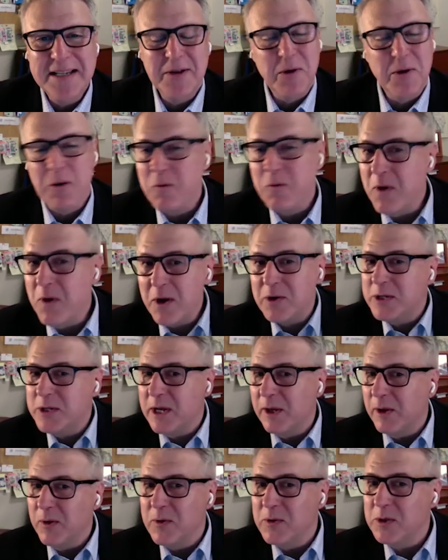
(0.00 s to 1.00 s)
there are winners
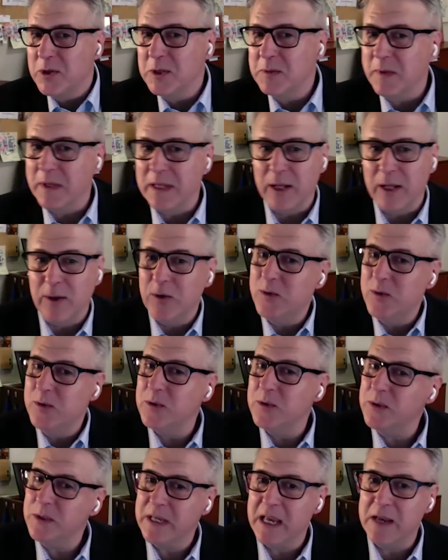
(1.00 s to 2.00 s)
and losers but the
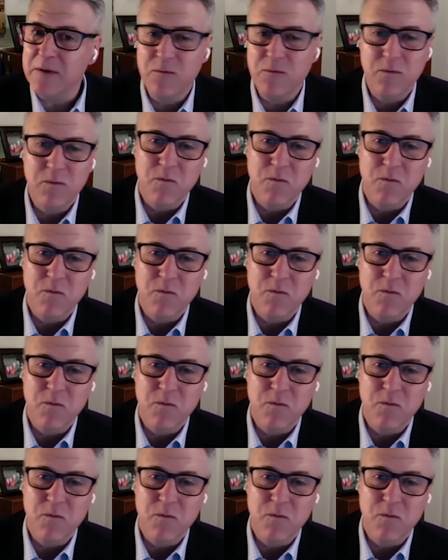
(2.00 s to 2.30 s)
losers get